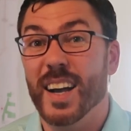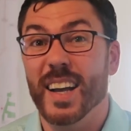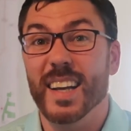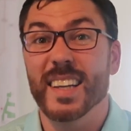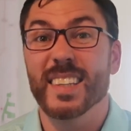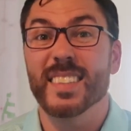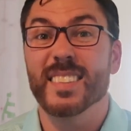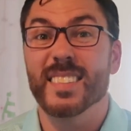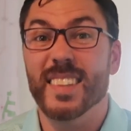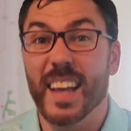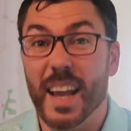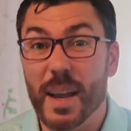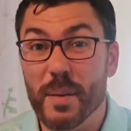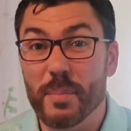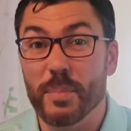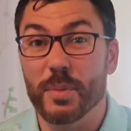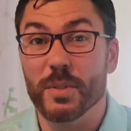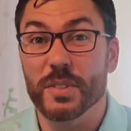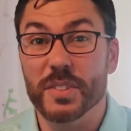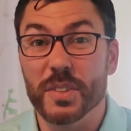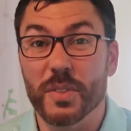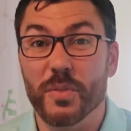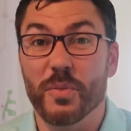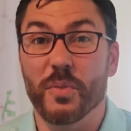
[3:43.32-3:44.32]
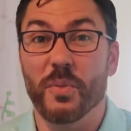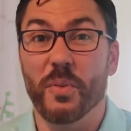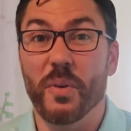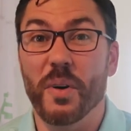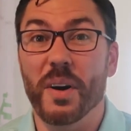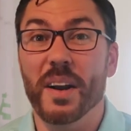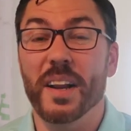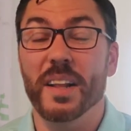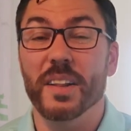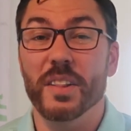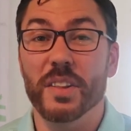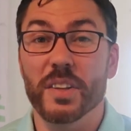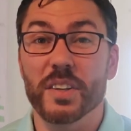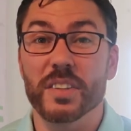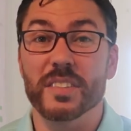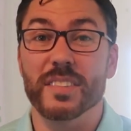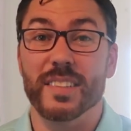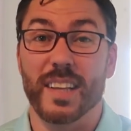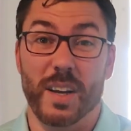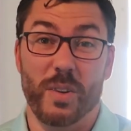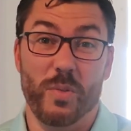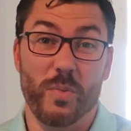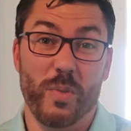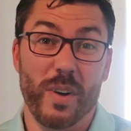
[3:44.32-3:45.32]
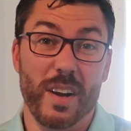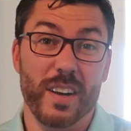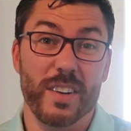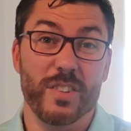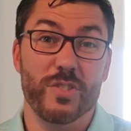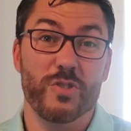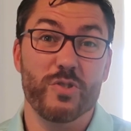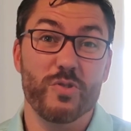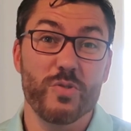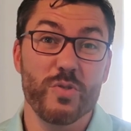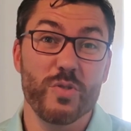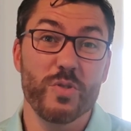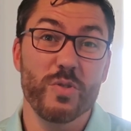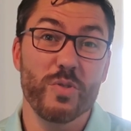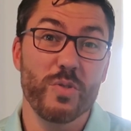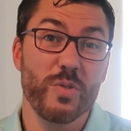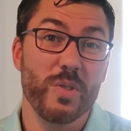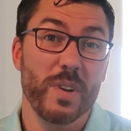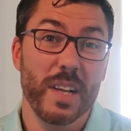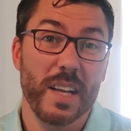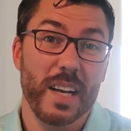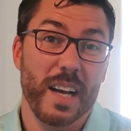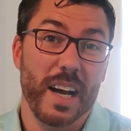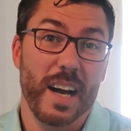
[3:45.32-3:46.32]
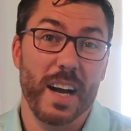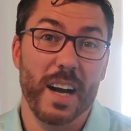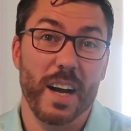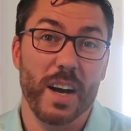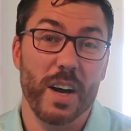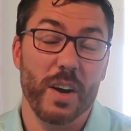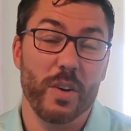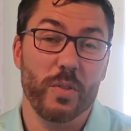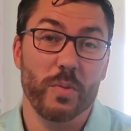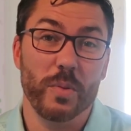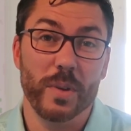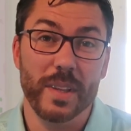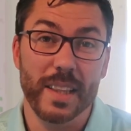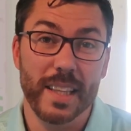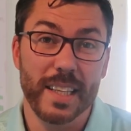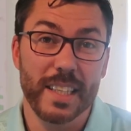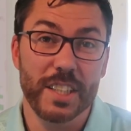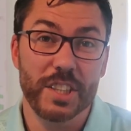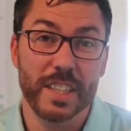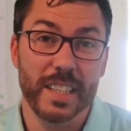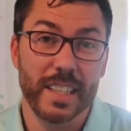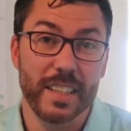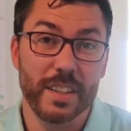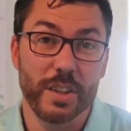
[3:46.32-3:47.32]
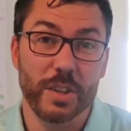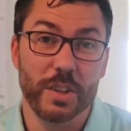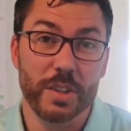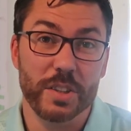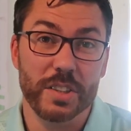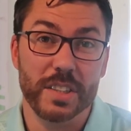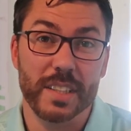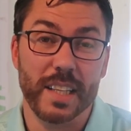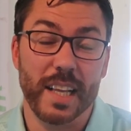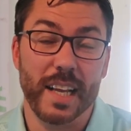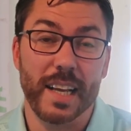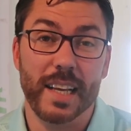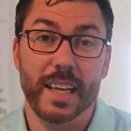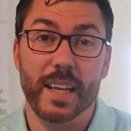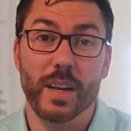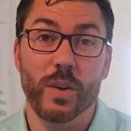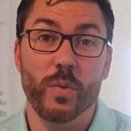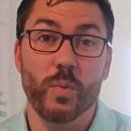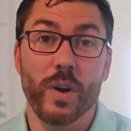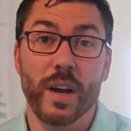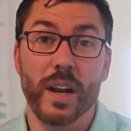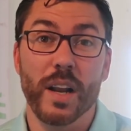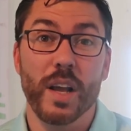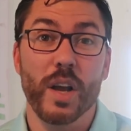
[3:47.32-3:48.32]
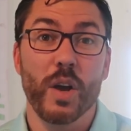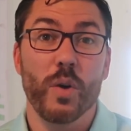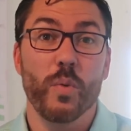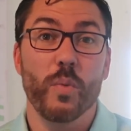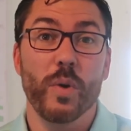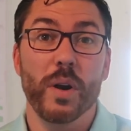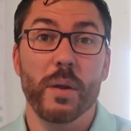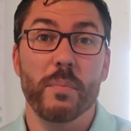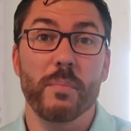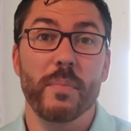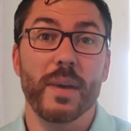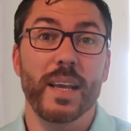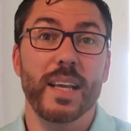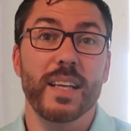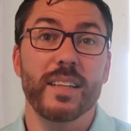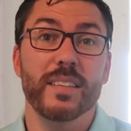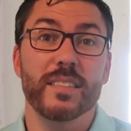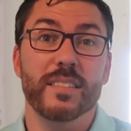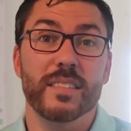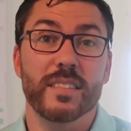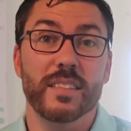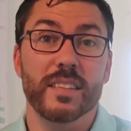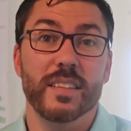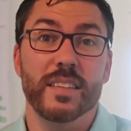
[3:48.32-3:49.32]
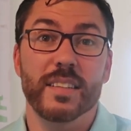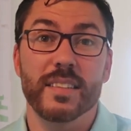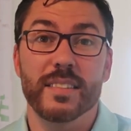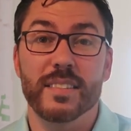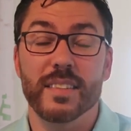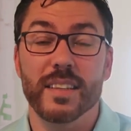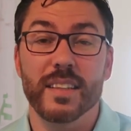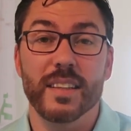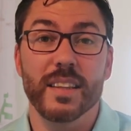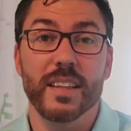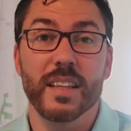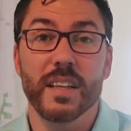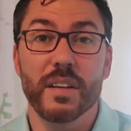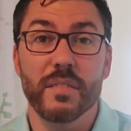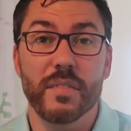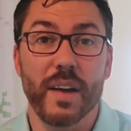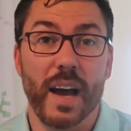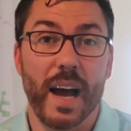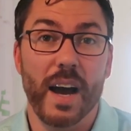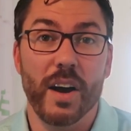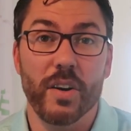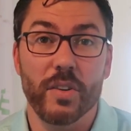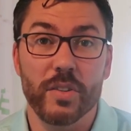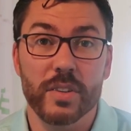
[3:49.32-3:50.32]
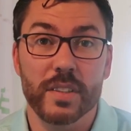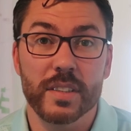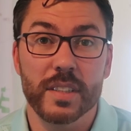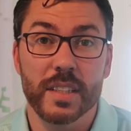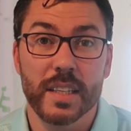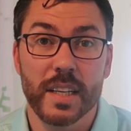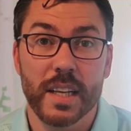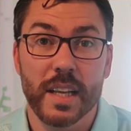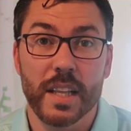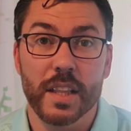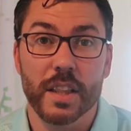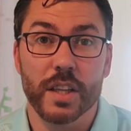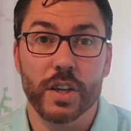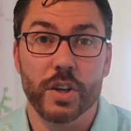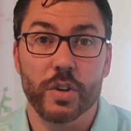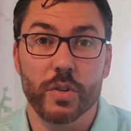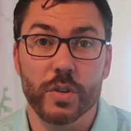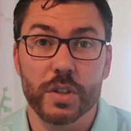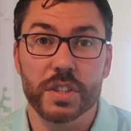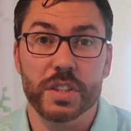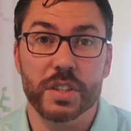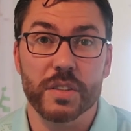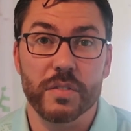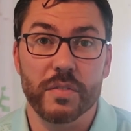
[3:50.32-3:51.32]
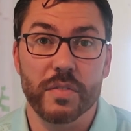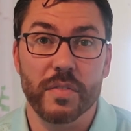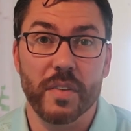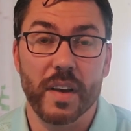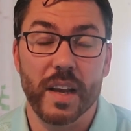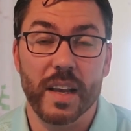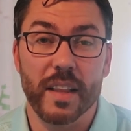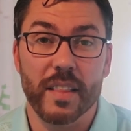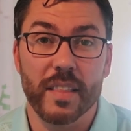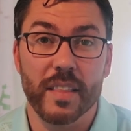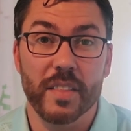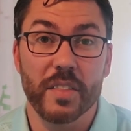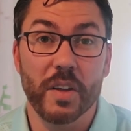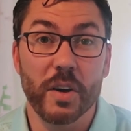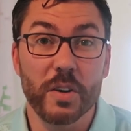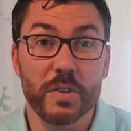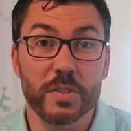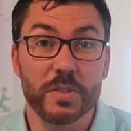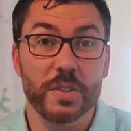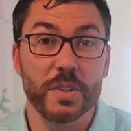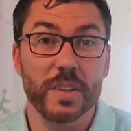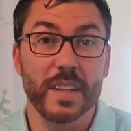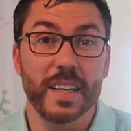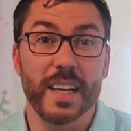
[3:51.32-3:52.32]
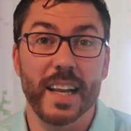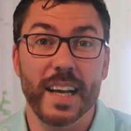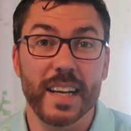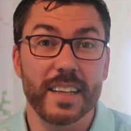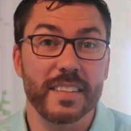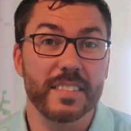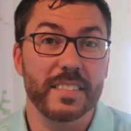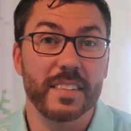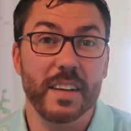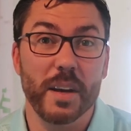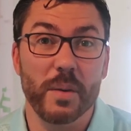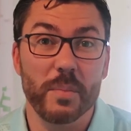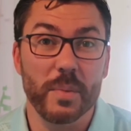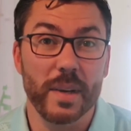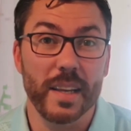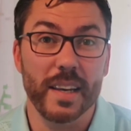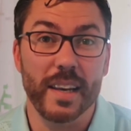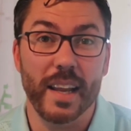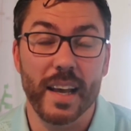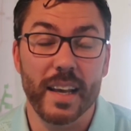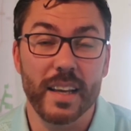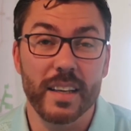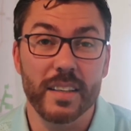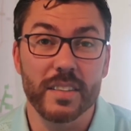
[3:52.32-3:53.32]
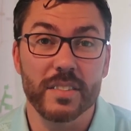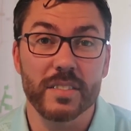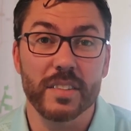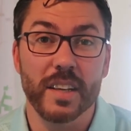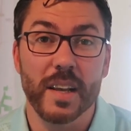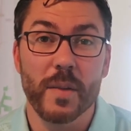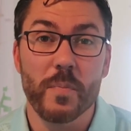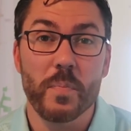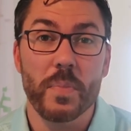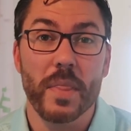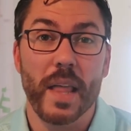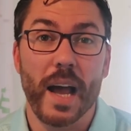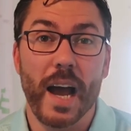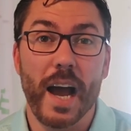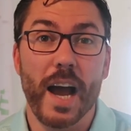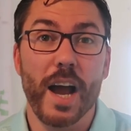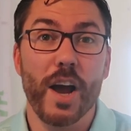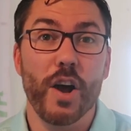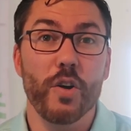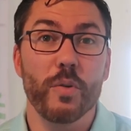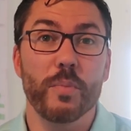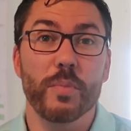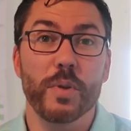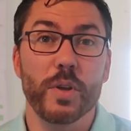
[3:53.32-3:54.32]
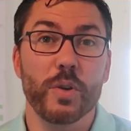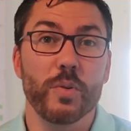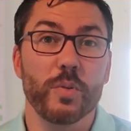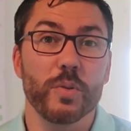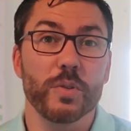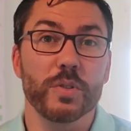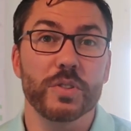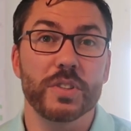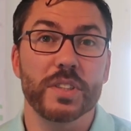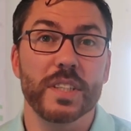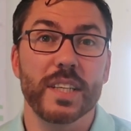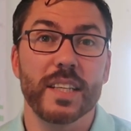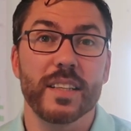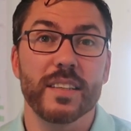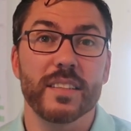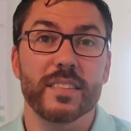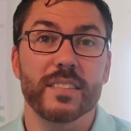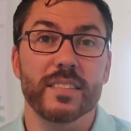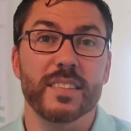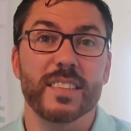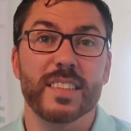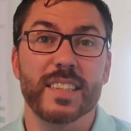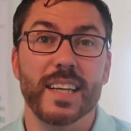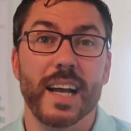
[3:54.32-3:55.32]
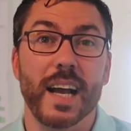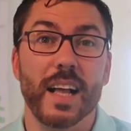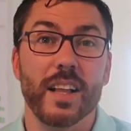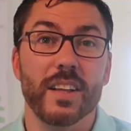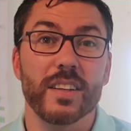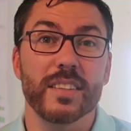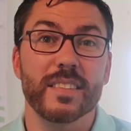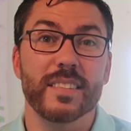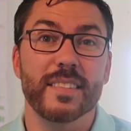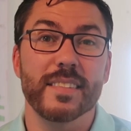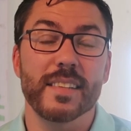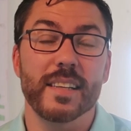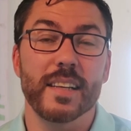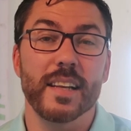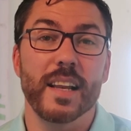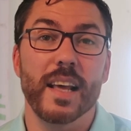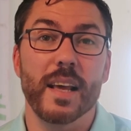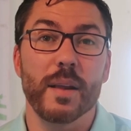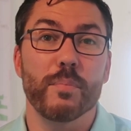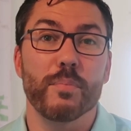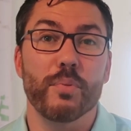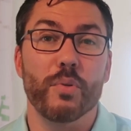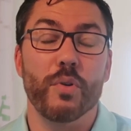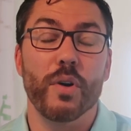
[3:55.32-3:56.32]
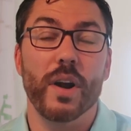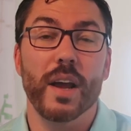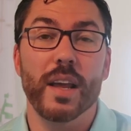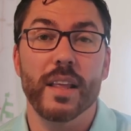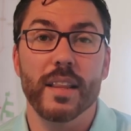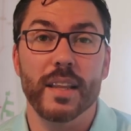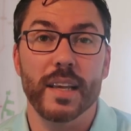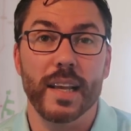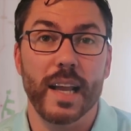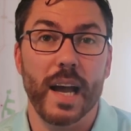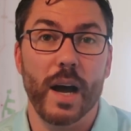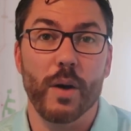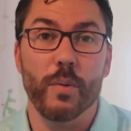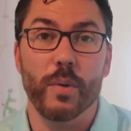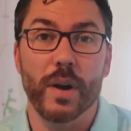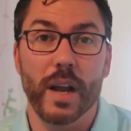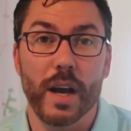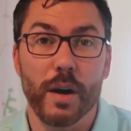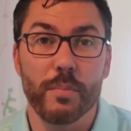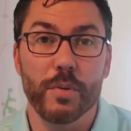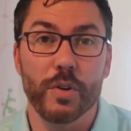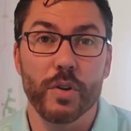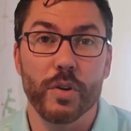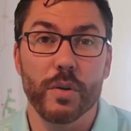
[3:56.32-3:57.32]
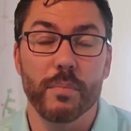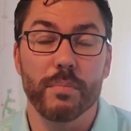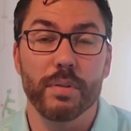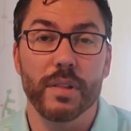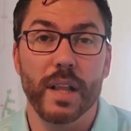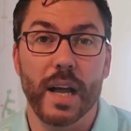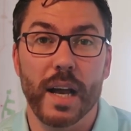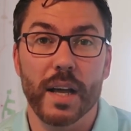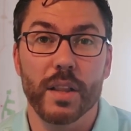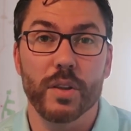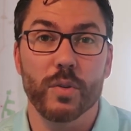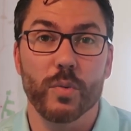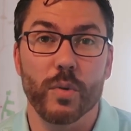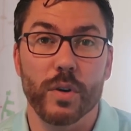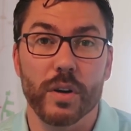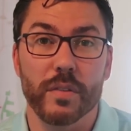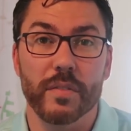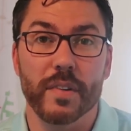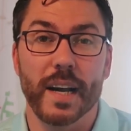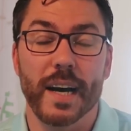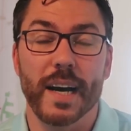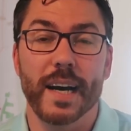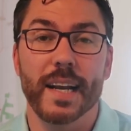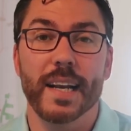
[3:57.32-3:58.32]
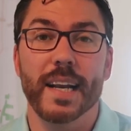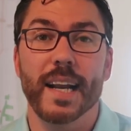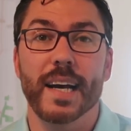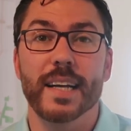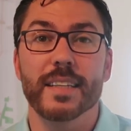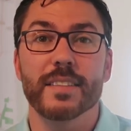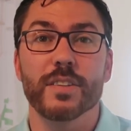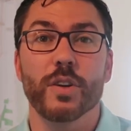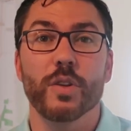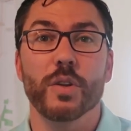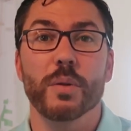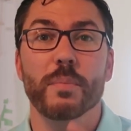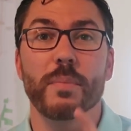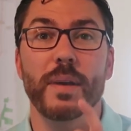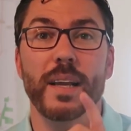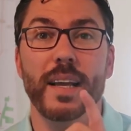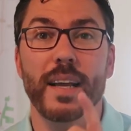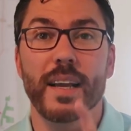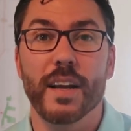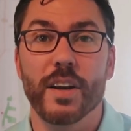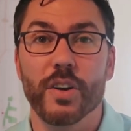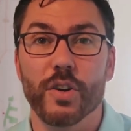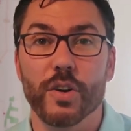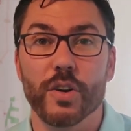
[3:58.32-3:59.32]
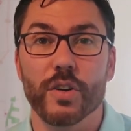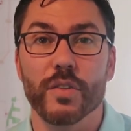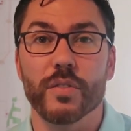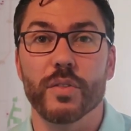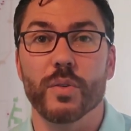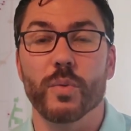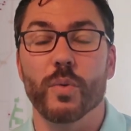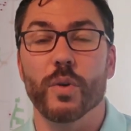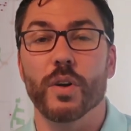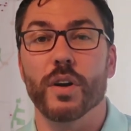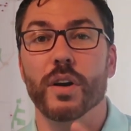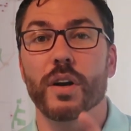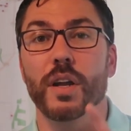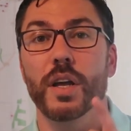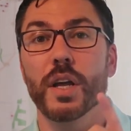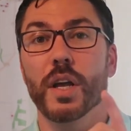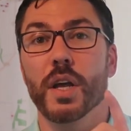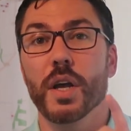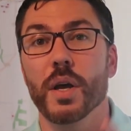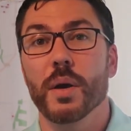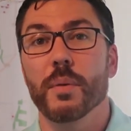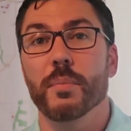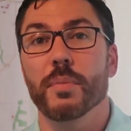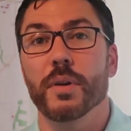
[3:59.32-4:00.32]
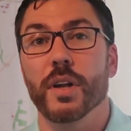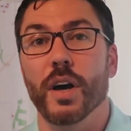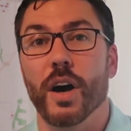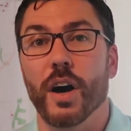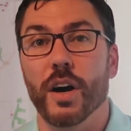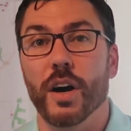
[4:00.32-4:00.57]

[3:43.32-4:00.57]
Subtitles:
examples of what it looks like, what true religion looks like, and what it means to live out the Christian faith. Those are in the next coming days. I hope you will see this and challenge and pray that God would help you apply the Word of God, not to only be a hearer of the Word, but to